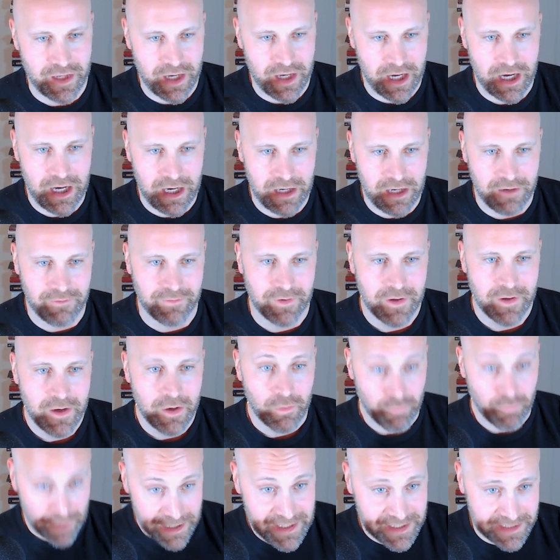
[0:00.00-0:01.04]
of
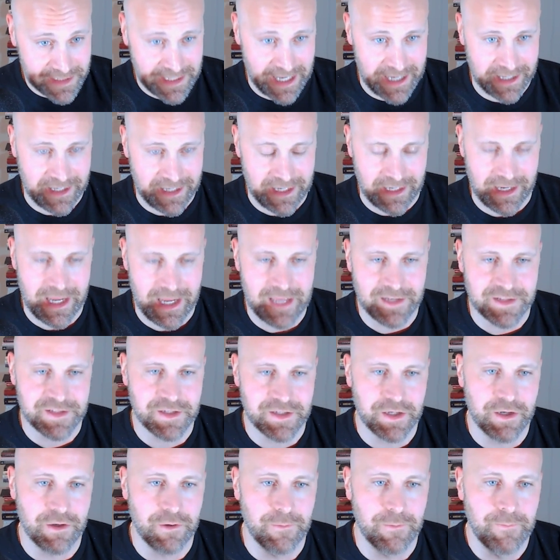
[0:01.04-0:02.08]
risk taking. And
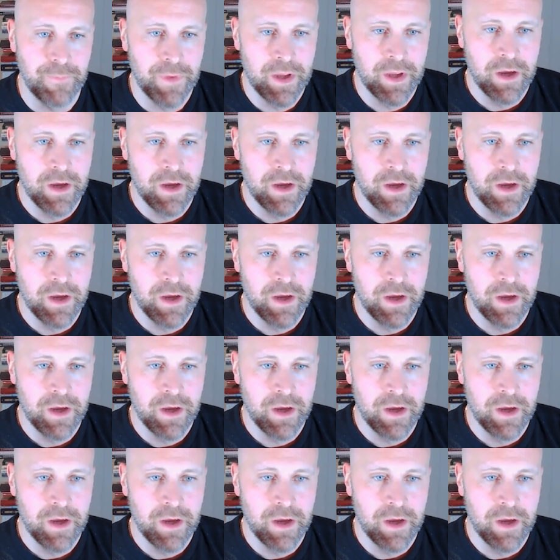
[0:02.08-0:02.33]
so